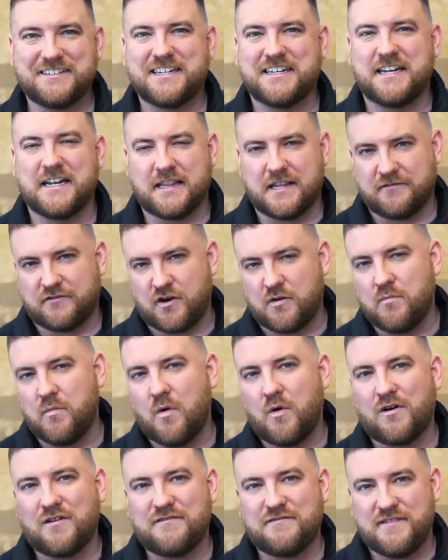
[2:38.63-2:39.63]
to deliver a
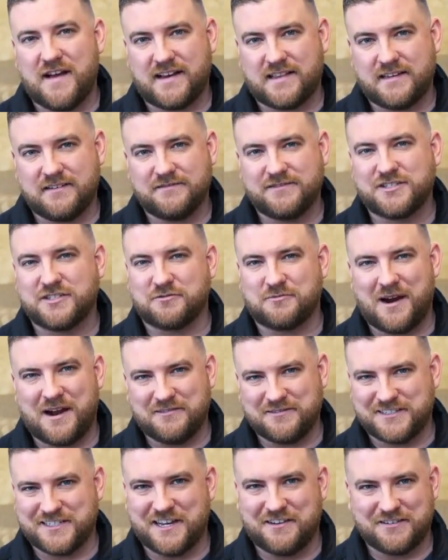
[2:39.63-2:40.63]
more effective
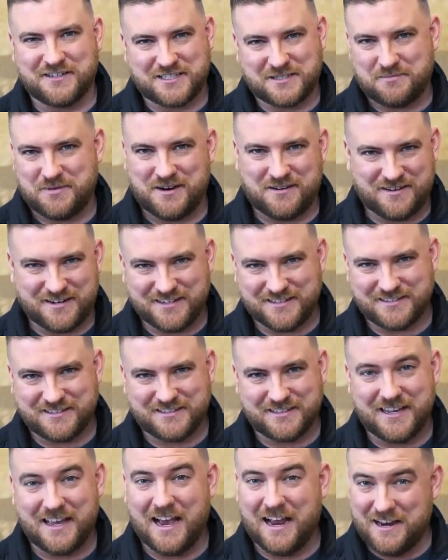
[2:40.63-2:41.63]
surround sound
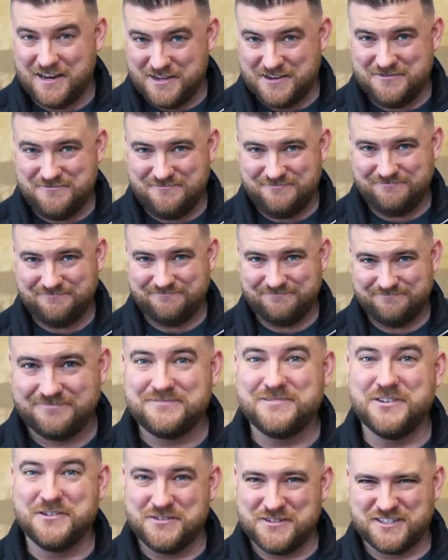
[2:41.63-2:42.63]
experience. And you?
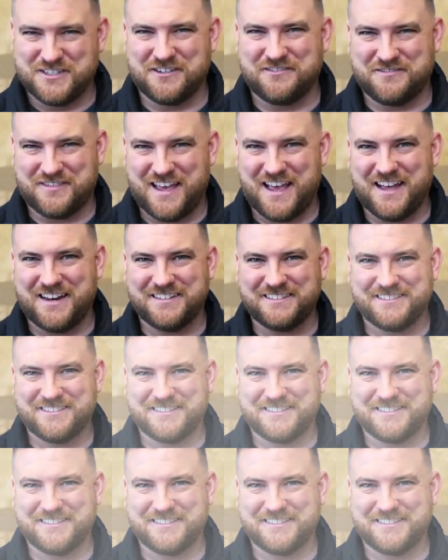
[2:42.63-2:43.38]
You deserve that.